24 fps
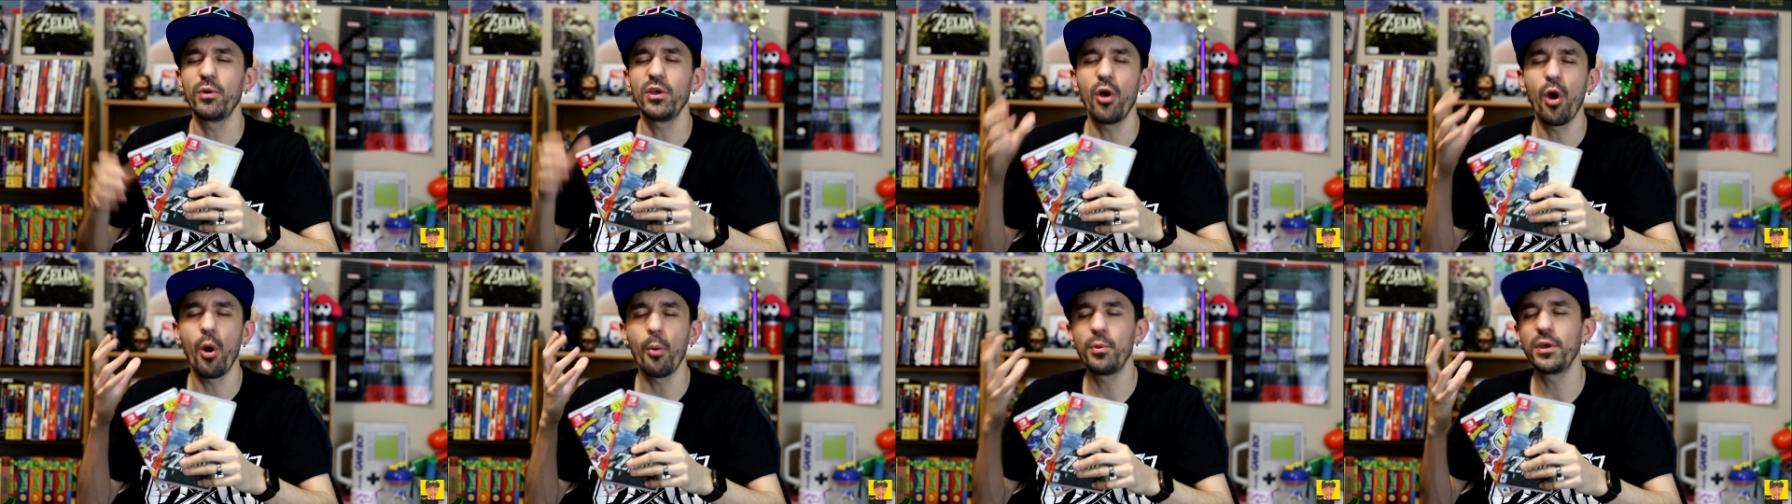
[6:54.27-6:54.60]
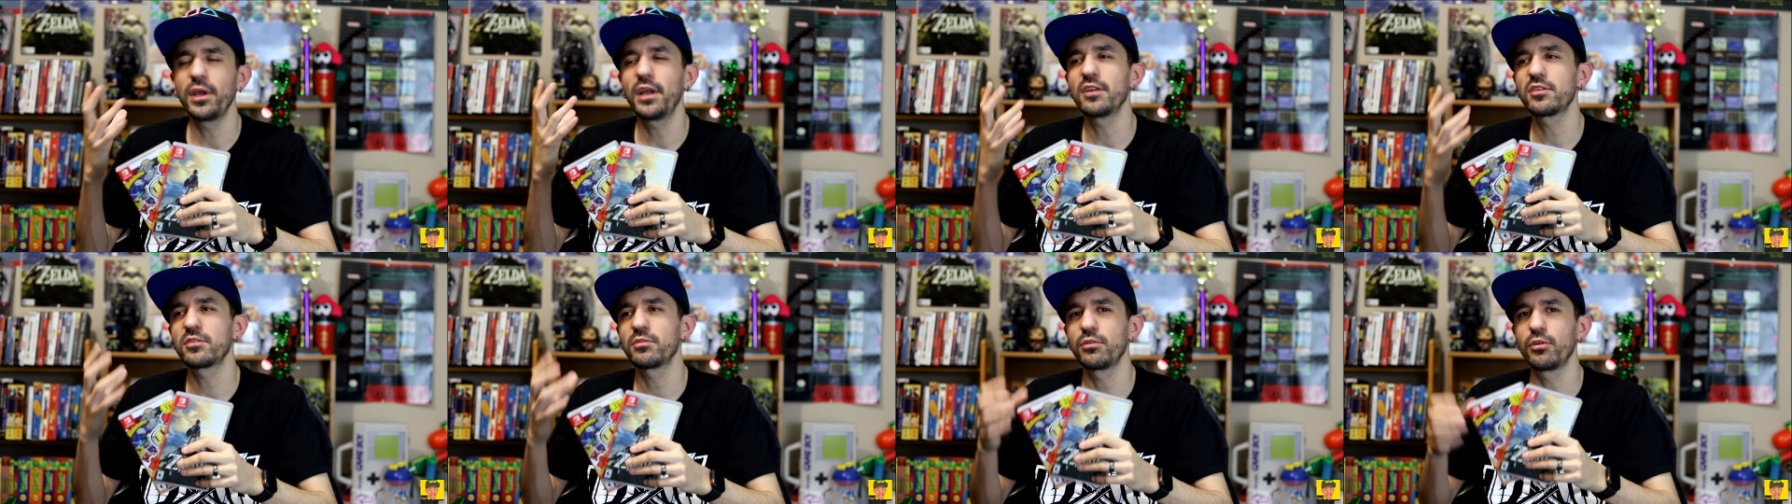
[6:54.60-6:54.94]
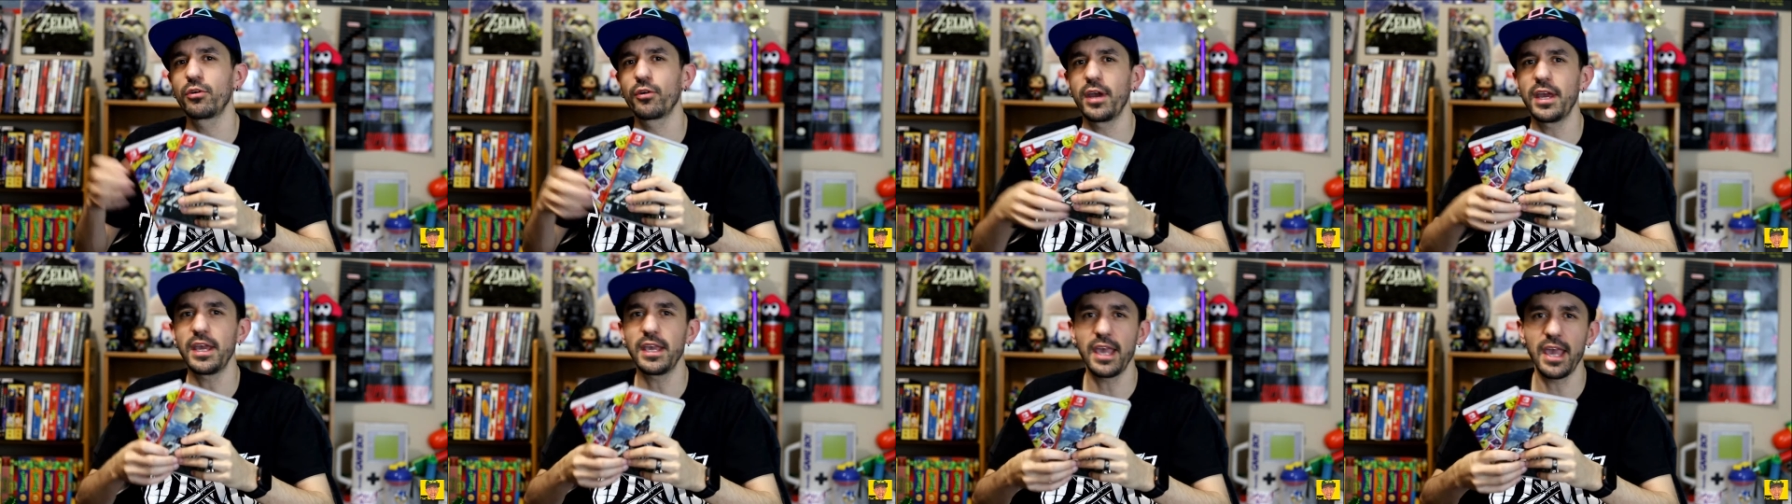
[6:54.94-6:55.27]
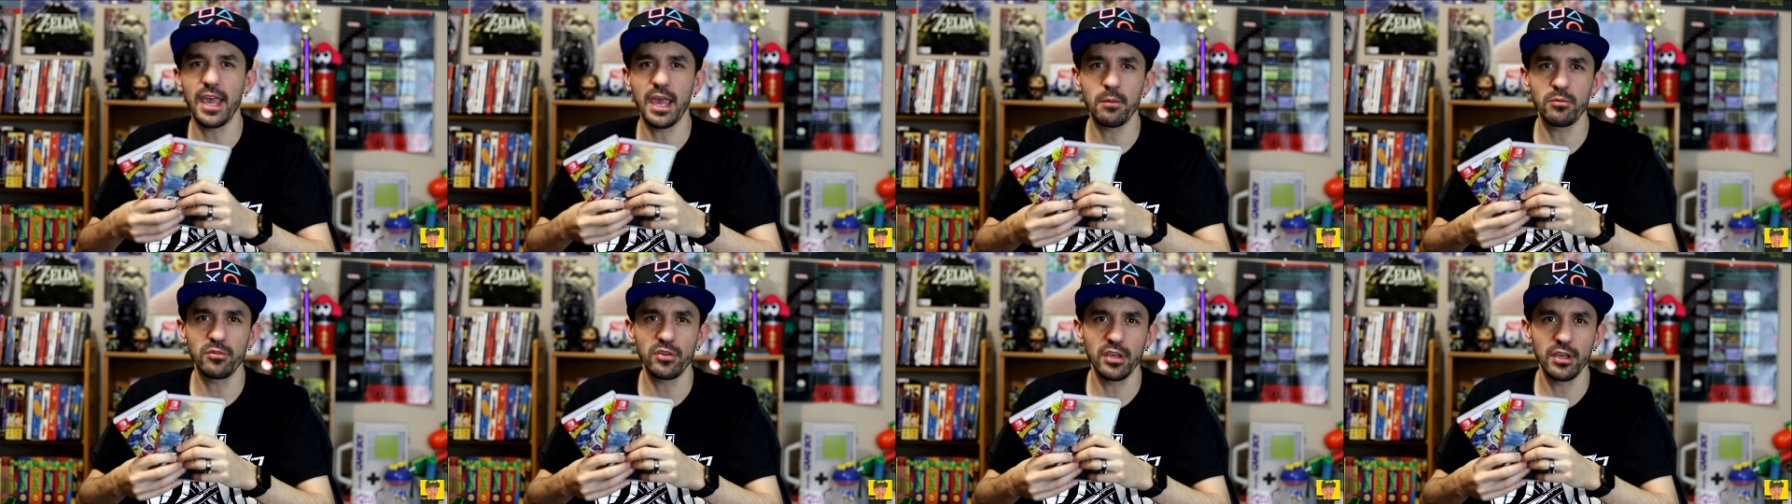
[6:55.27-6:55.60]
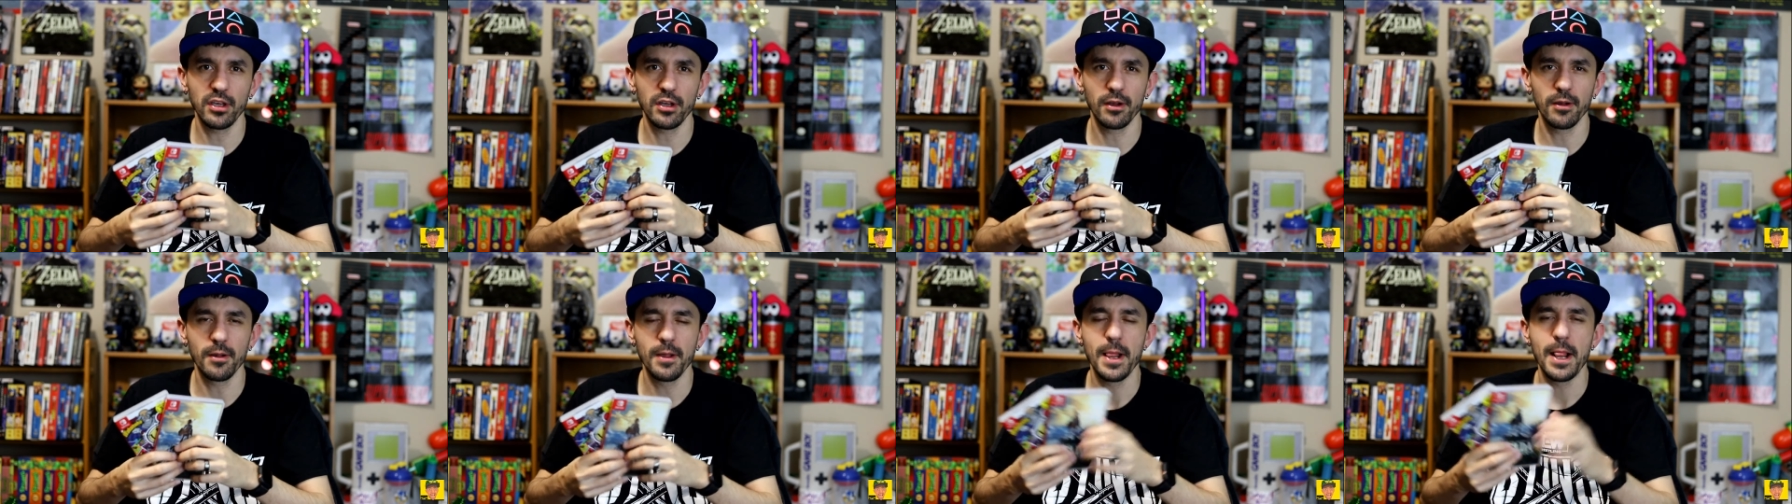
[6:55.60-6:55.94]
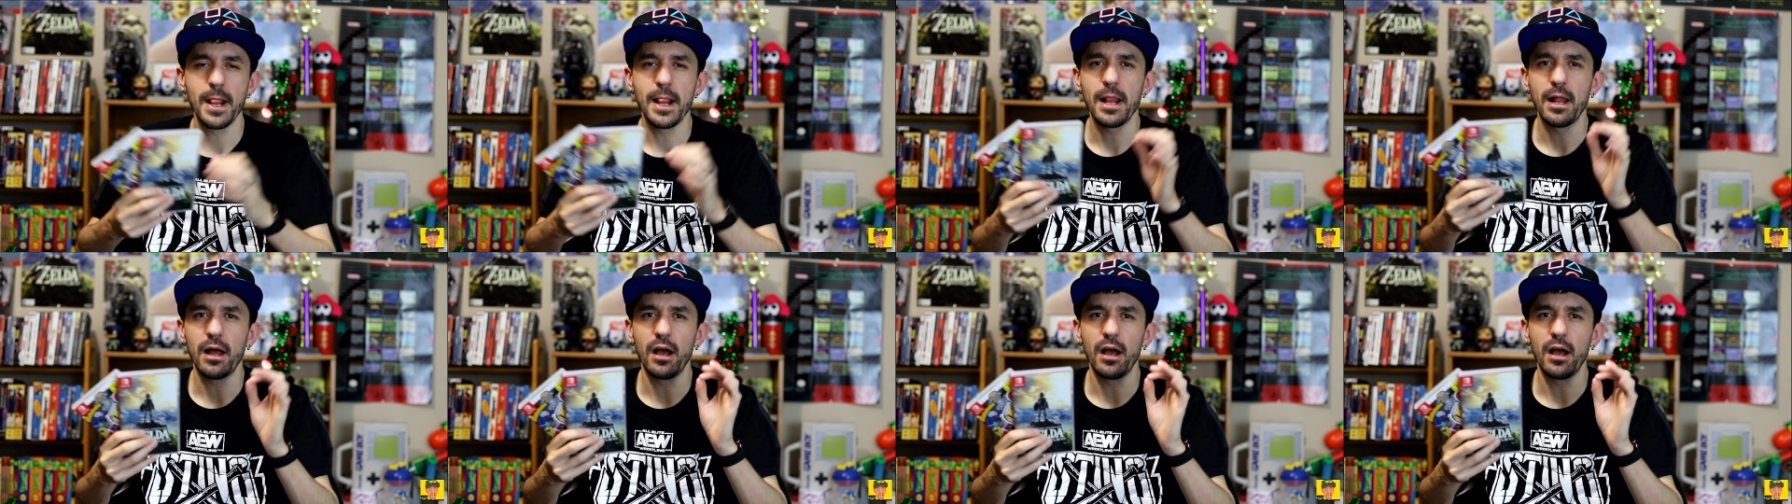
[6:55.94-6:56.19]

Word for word: We hope we get some great games here